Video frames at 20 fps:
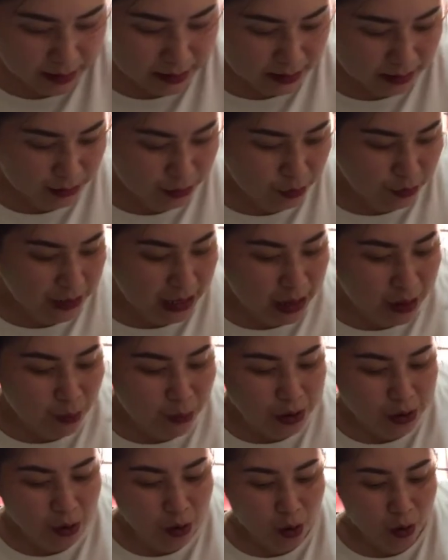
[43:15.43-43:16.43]
today
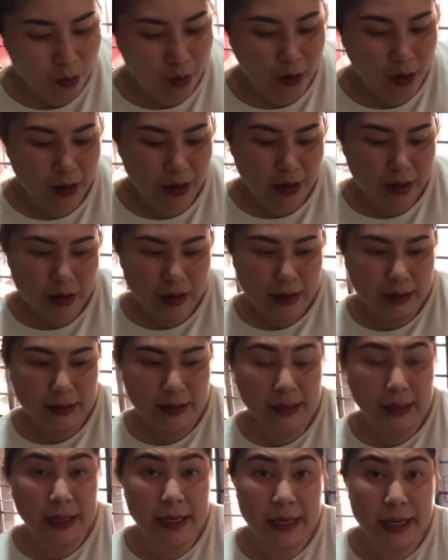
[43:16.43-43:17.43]
we cook
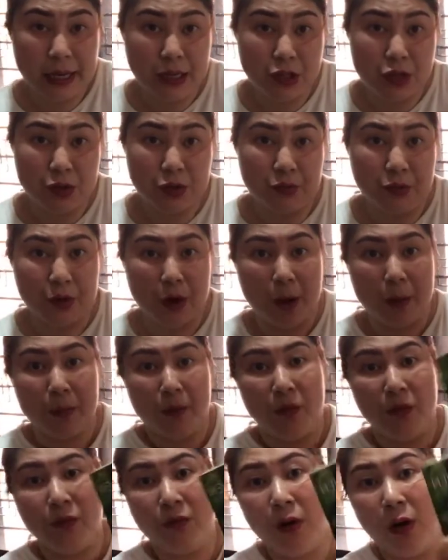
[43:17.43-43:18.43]
the quiche from
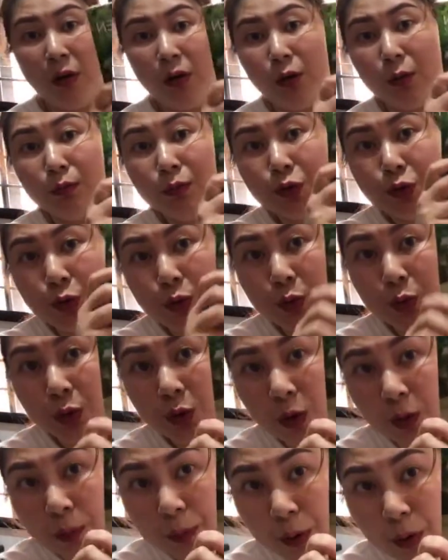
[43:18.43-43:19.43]
volume 2
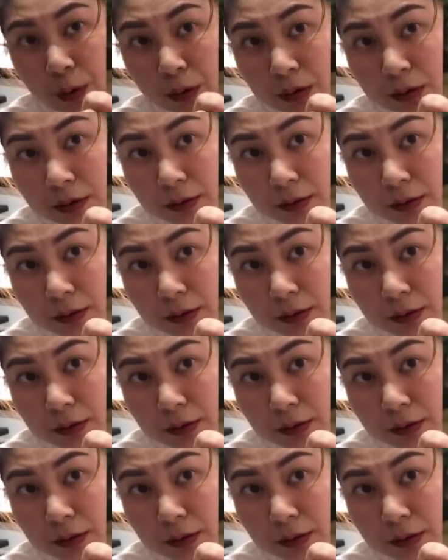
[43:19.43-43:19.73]
cookbook.